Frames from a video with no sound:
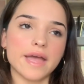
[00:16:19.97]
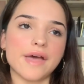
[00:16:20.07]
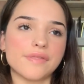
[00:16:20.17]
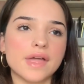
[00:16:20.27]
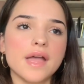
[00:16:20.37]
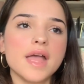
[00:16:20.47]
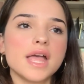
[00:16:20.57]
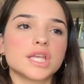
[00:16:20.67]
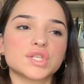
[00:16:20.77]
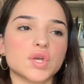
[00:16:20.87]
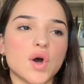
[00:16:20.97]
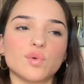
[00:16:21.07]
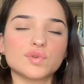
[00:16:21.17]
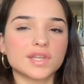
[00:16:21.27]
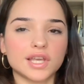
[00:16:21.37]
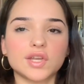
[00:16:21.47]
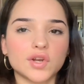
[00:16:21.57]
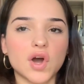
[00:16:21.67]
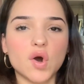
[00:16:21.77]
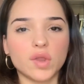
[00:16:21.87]
And so I was like,
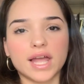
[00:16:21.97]
you know,